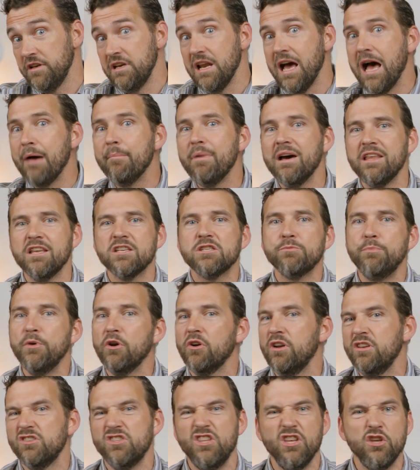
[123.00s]
and not by the
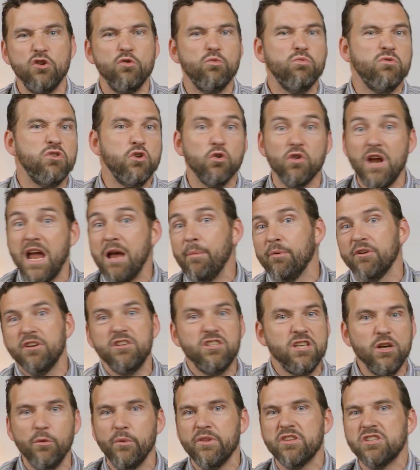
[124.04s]
Spirit is that you're able to
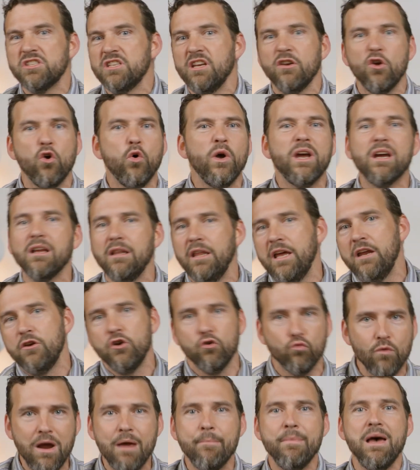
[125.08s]
deal with sin quickly and
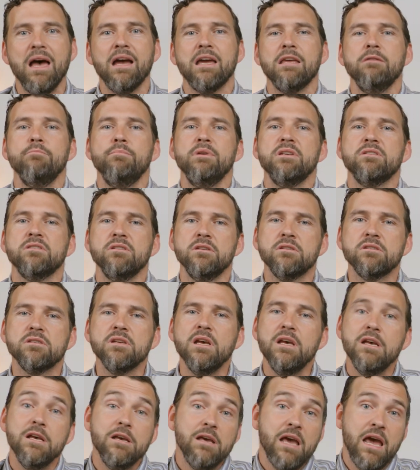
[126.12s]
you're right back in business.
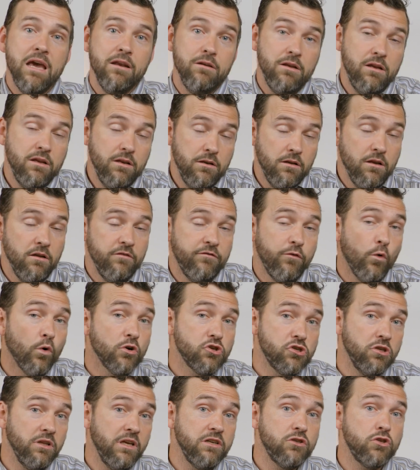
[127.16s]
And
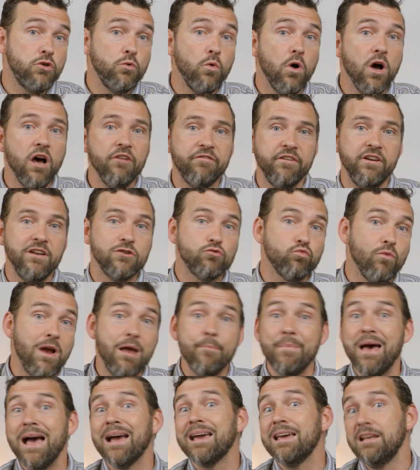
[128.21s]
unfortunately, too often, it's
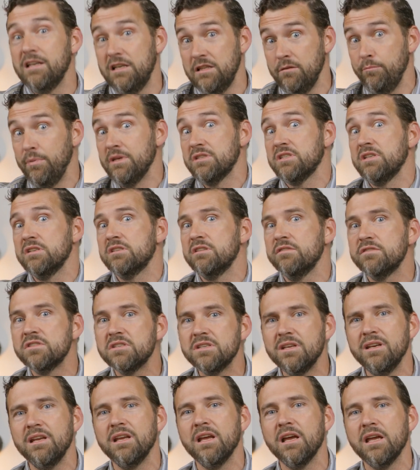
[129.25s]
right back into the business of
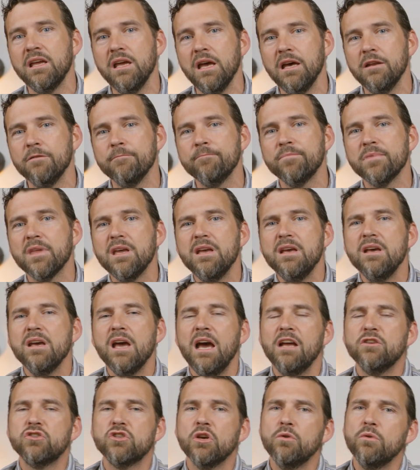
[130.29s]
sinning again.
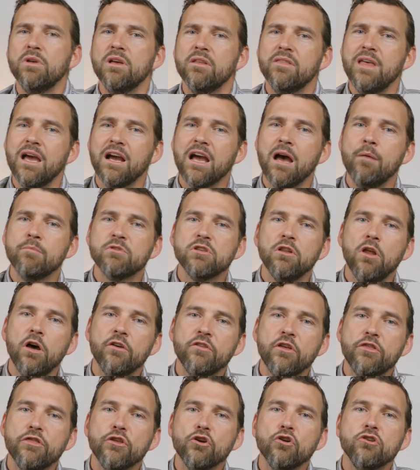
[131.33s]
And so that comes
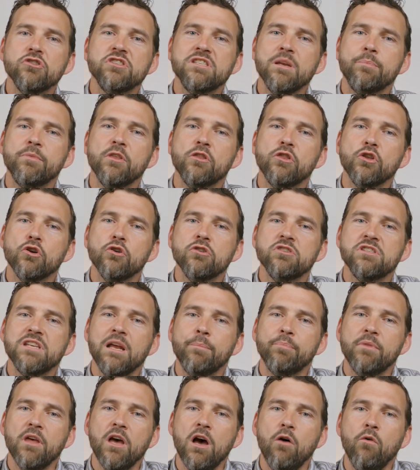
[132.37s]
along the third step. The third
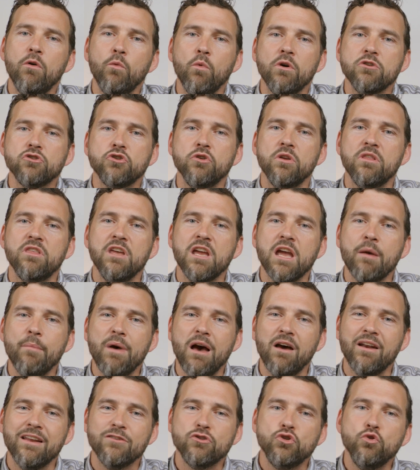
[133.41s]
step that Owen wants you to think
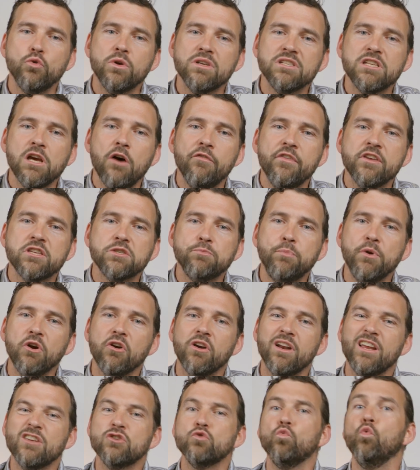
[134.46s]
about is you can tell the
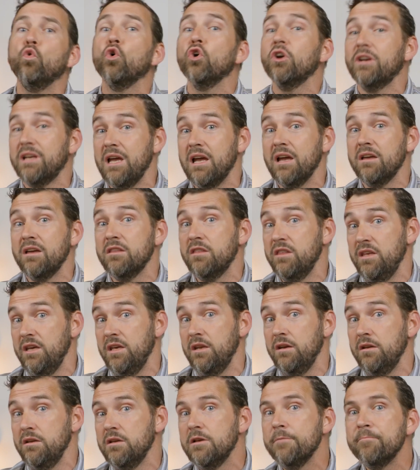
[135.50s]
Spirit is working
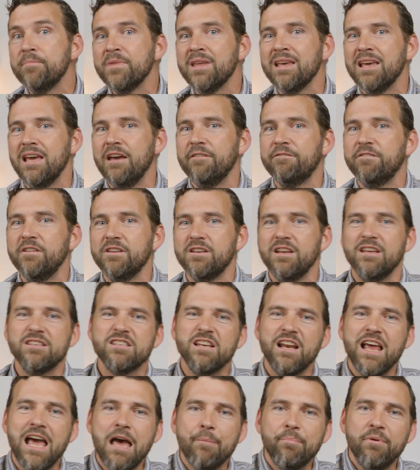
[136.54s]
then. If it isn't
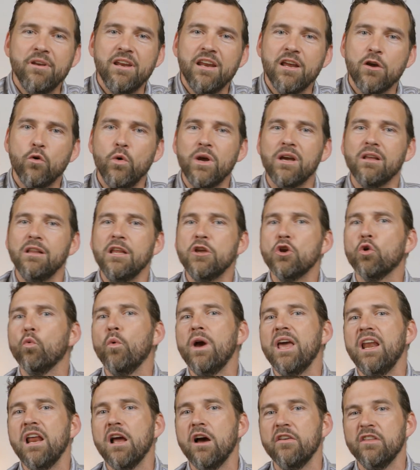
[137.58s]
happening quickly, you're
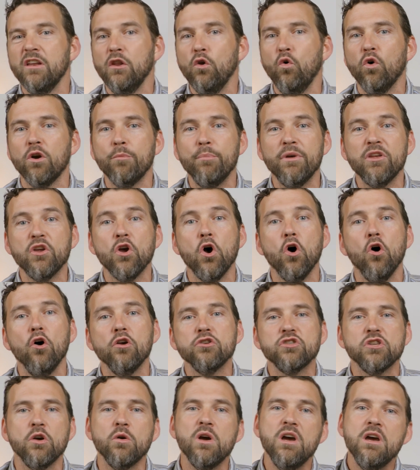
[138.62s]
waiting on the Lord. But
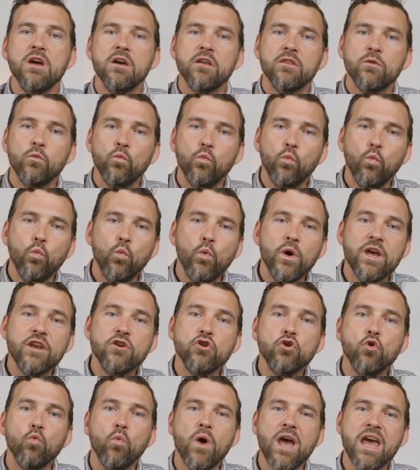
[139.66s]
also, when
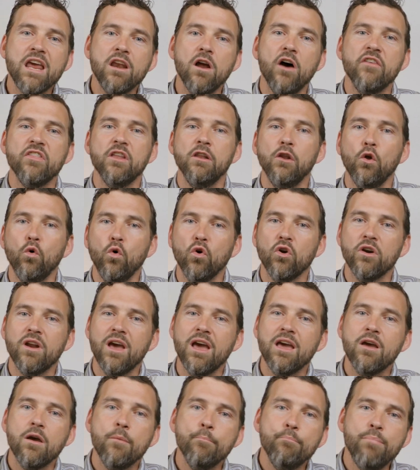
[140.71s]
you wait on the Lord
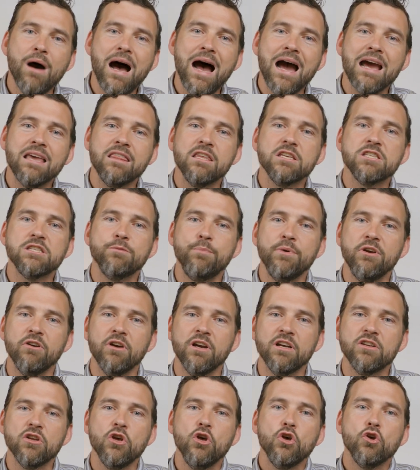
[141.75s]
by the
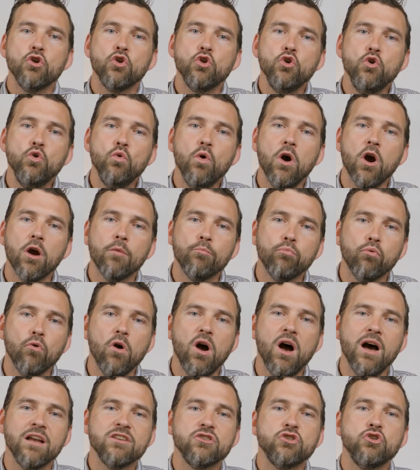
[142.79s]
Spirit, you are
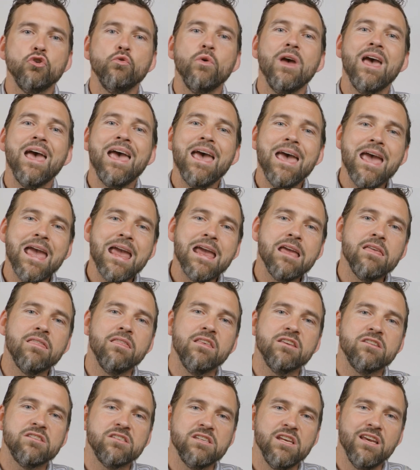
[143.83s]
brought to hate
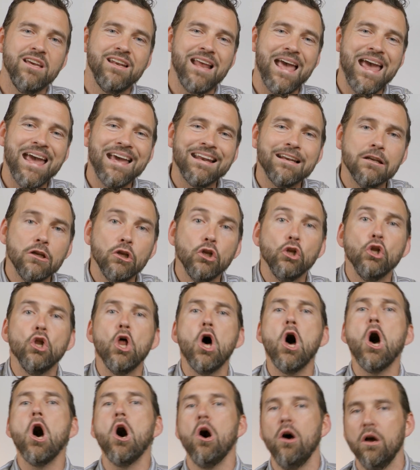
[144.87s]
the sin and
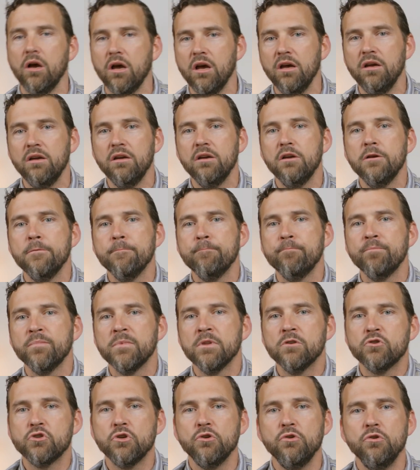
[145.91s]
long
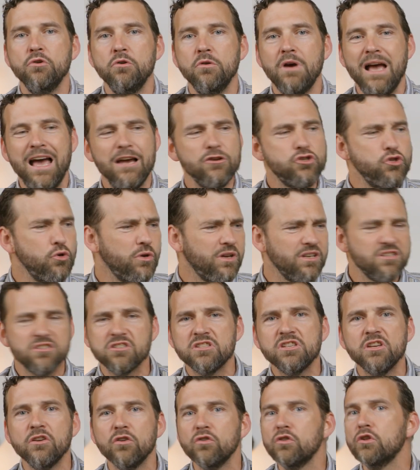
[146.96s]
to, as you
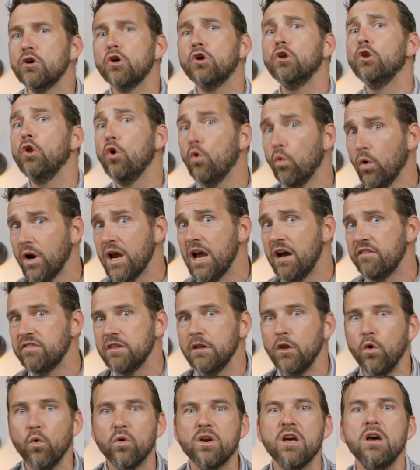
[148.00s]
consider the glory of the
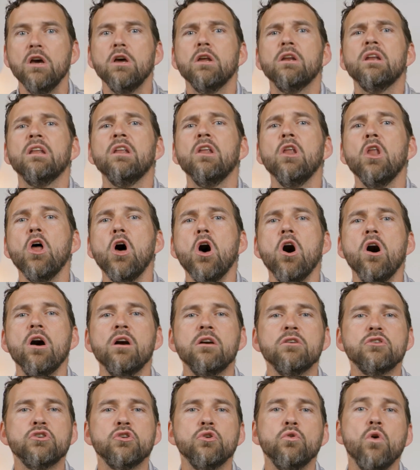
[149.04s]
Lord,
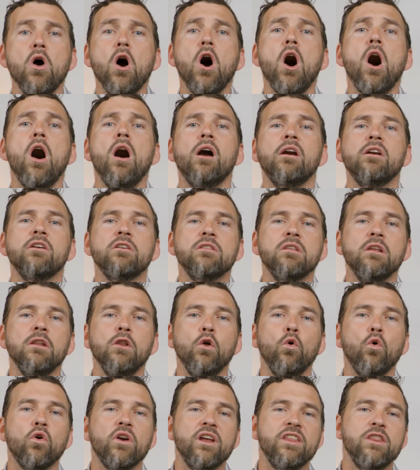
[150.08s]
long to honor the
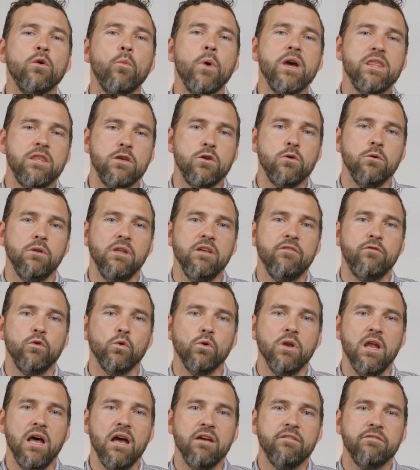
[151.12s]
Lord in the way that you live your
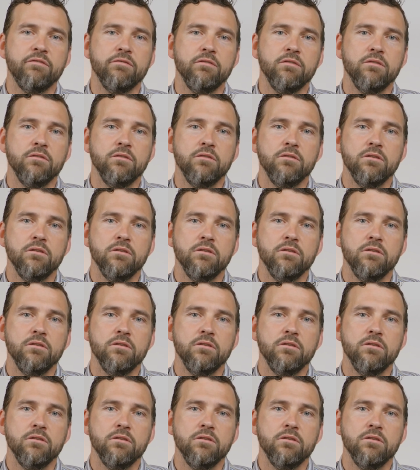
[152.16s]
life,